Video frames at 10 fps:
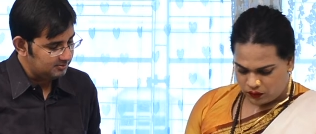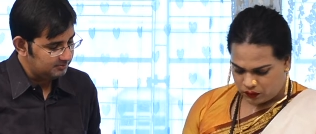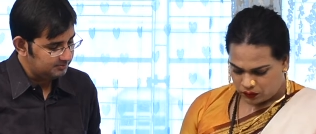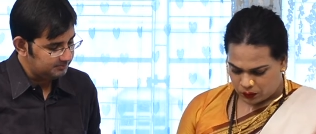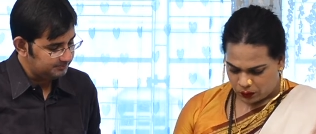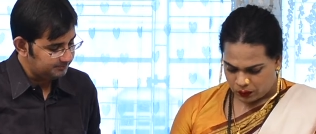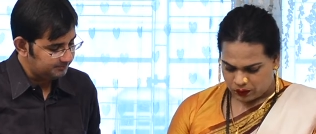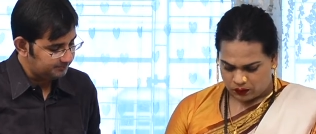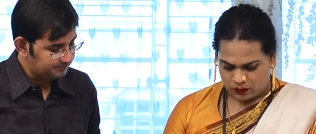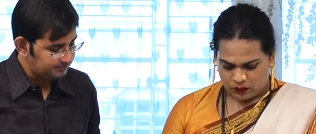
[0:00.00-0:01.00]

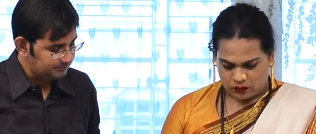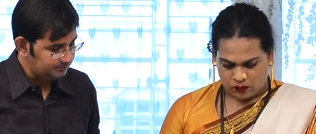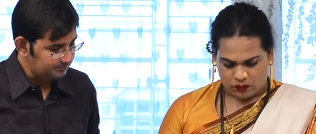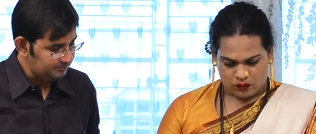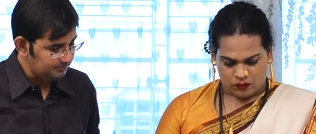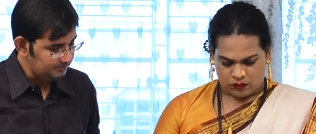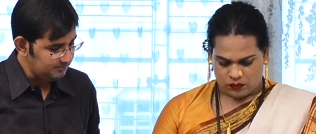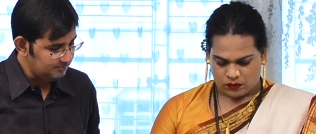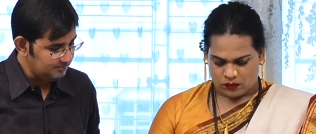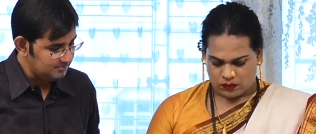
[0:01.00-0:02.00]

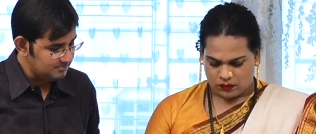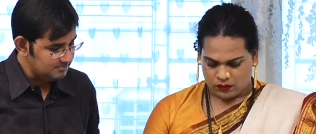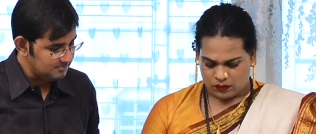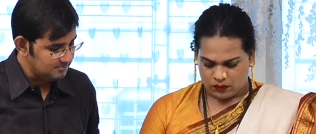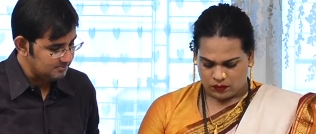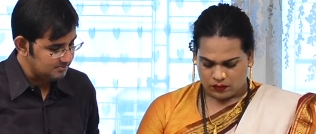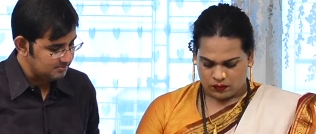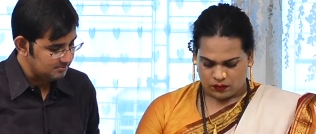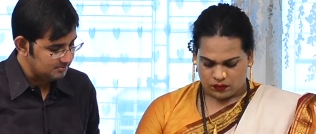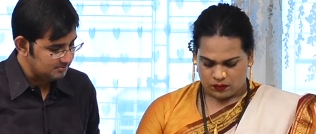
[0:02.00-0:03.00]

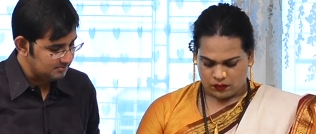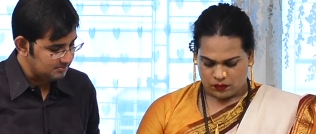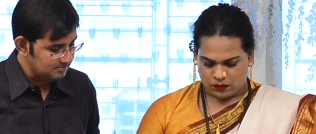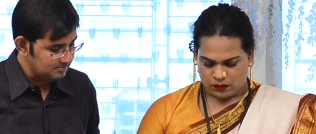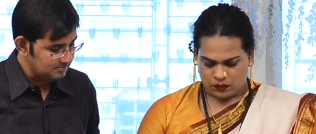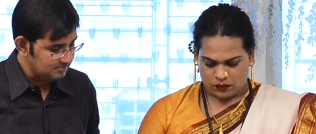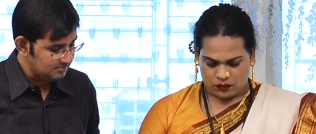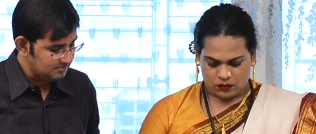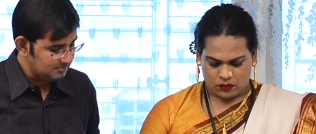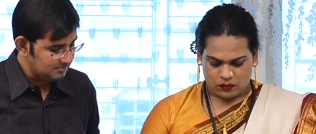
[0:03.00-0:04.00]

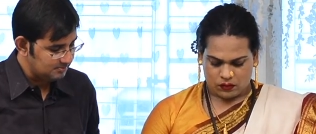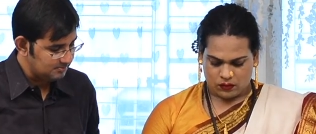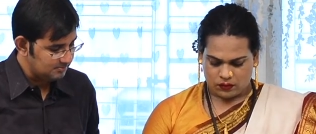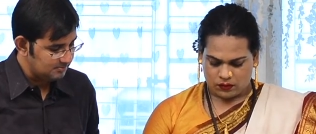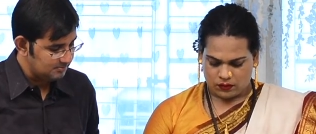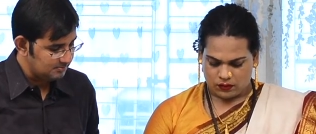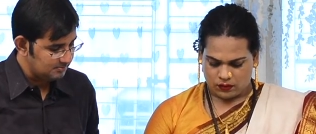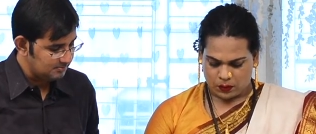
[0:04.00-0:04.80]
Nothing is said.